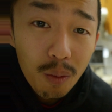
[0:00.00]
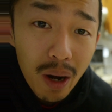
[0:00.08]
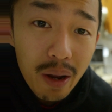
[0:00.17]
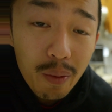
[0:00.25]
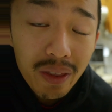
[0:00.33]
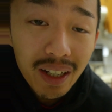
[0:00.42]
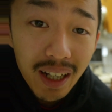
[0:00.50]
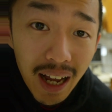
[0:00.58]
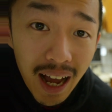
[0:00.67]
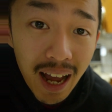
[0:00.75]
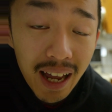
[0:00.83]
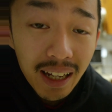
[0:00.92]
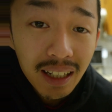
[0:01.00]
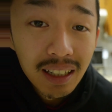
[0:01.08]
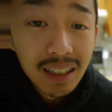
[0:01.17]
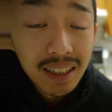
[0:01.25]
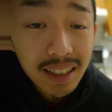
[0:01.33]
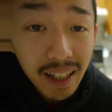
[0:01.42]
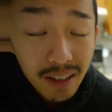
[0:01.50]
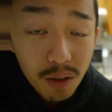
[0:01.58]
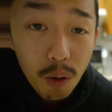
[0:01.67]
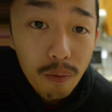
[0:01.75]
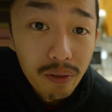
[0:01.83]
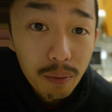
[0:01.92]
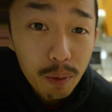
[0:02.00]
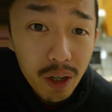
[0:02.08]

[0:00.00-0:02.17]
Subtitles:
right when the guy gets home from